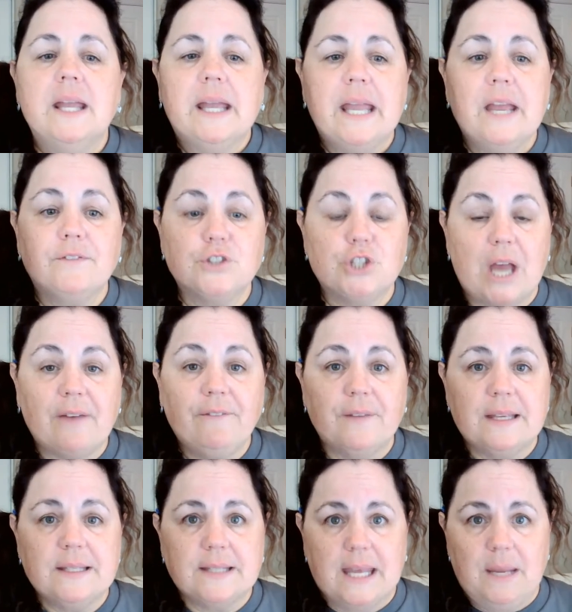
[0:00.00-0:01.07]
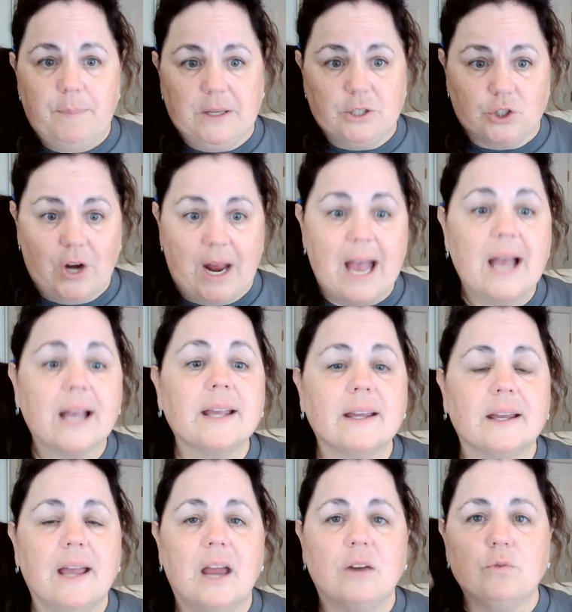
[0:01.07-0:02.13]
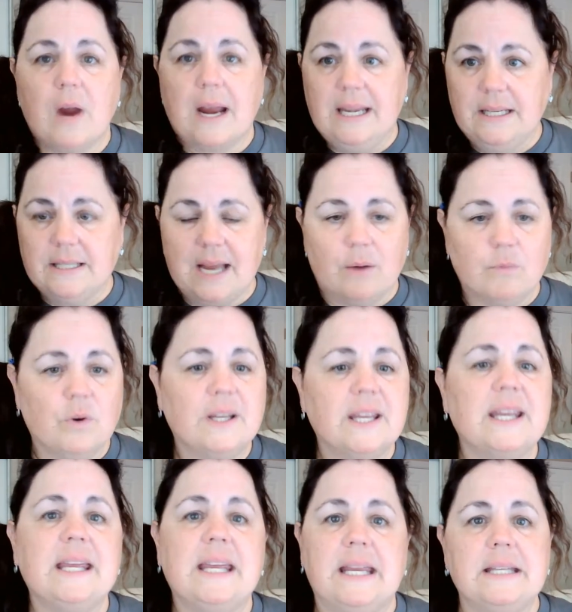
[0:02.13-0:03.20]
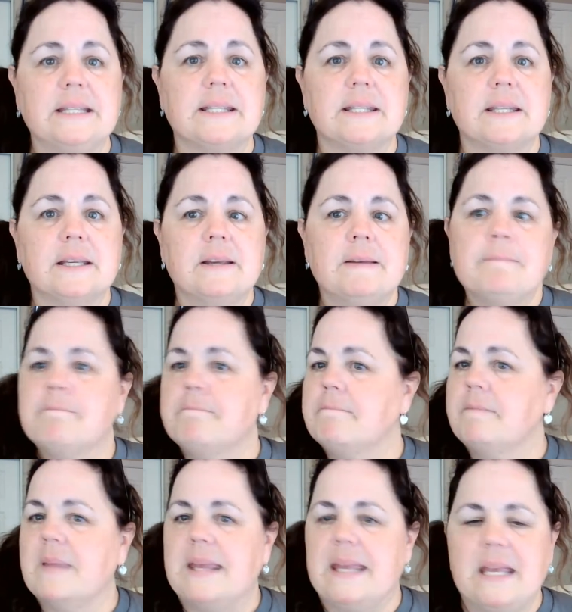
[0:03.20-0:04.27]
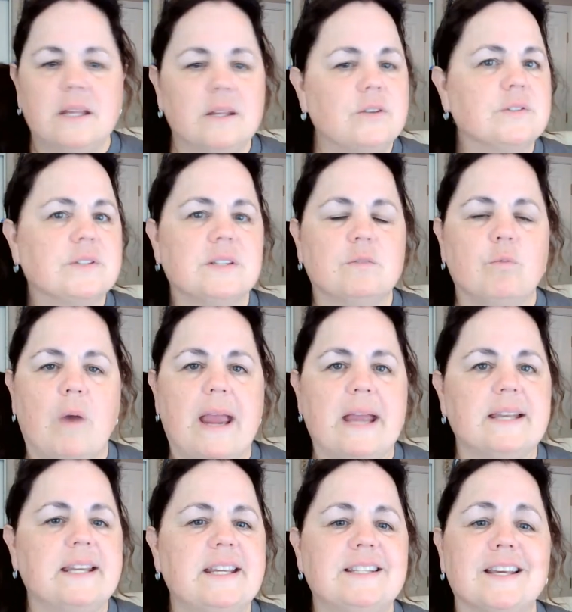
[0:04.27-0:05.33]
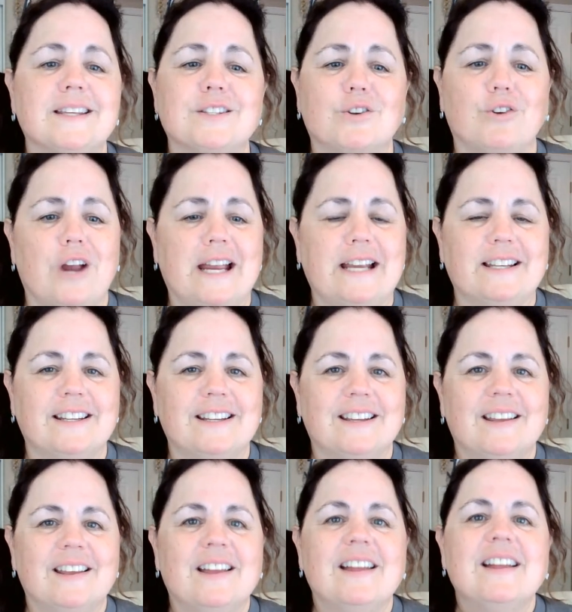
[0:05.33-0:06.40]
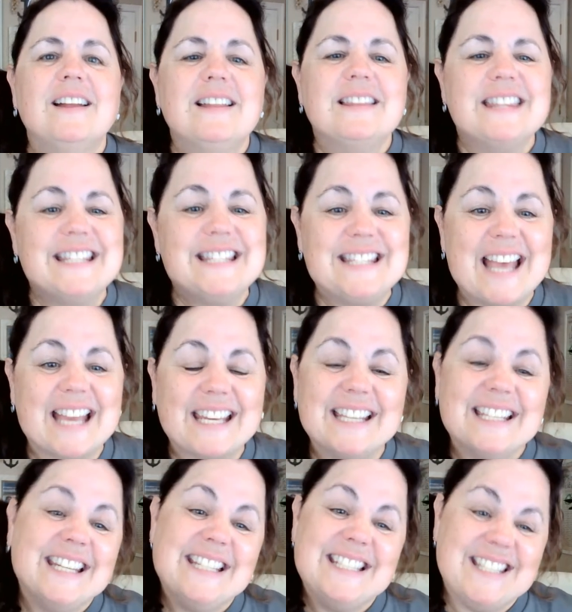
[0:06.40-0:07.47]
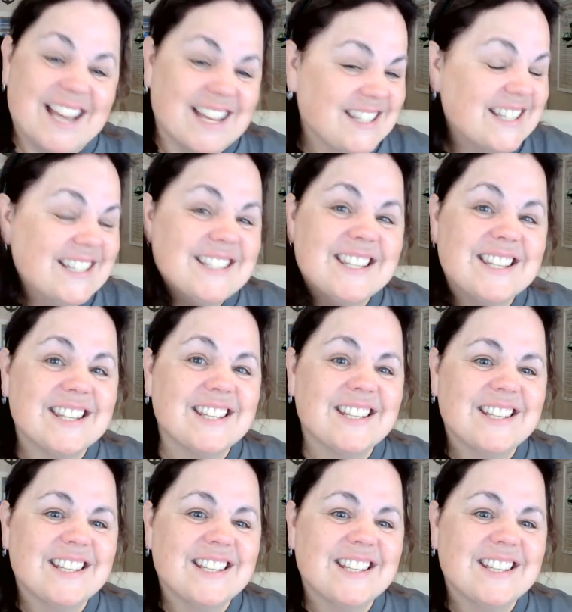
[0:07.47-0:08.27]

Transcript: if Jeff is keeping track and writing down what he eats, he loses weight and he does great. The second he doesn't,